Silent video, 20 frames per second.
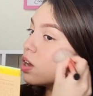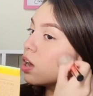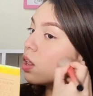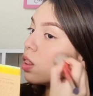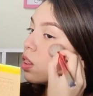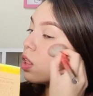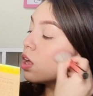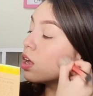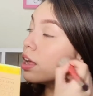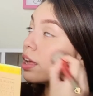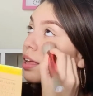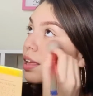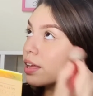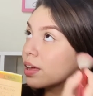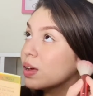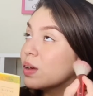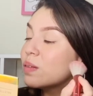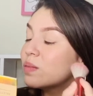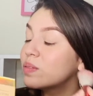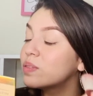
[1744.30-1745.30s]
a
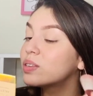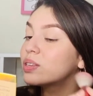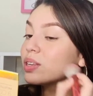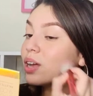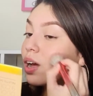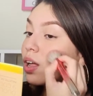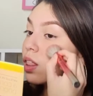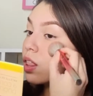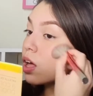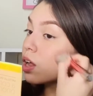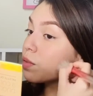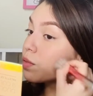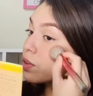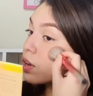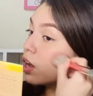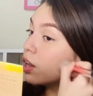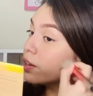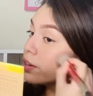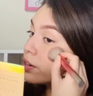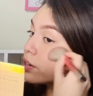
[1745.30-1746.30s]
lot of
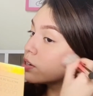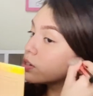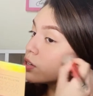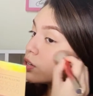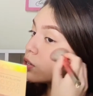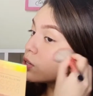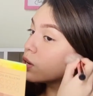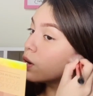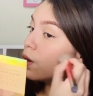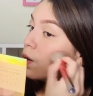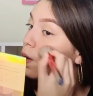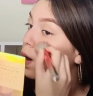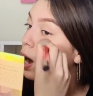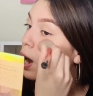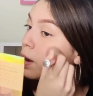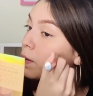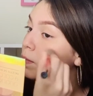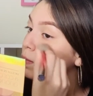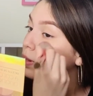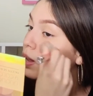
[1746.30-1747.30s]
color. So
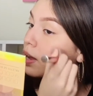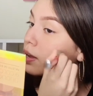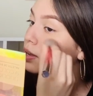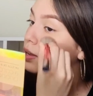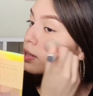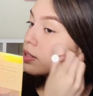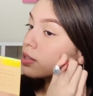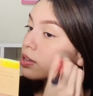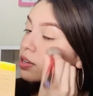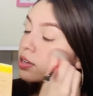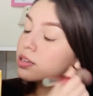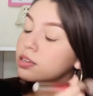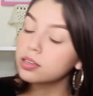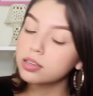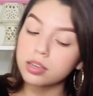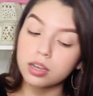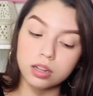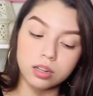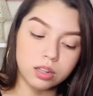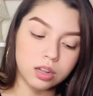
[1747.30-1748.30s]
I'm liking
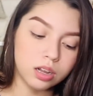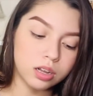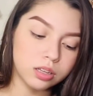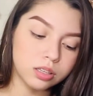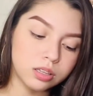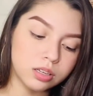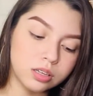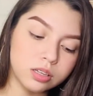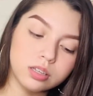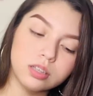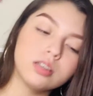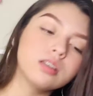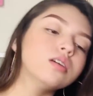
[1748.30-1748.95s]
this a lot.